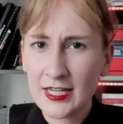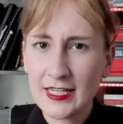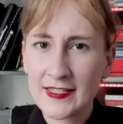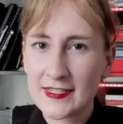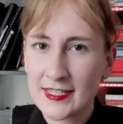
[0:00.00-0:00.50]

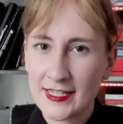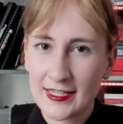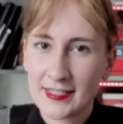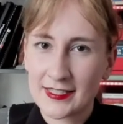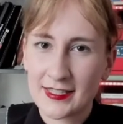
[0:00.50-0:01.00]

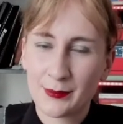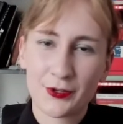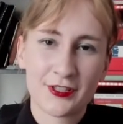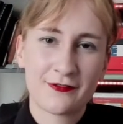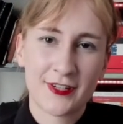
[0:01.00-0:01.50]
insidious in the
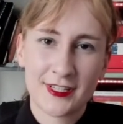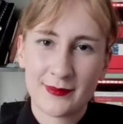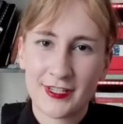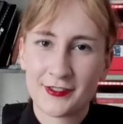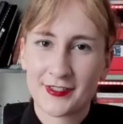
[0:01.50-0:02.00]
most
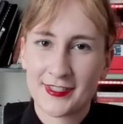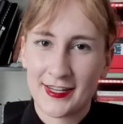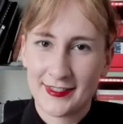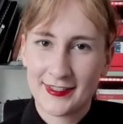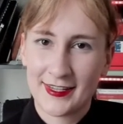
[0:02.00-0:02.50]
fundamental
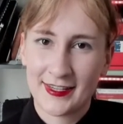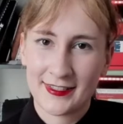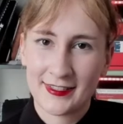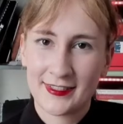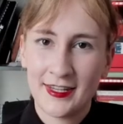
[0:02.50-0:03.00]
sense,
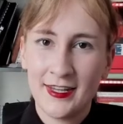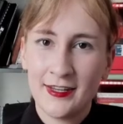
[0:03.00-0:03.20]
as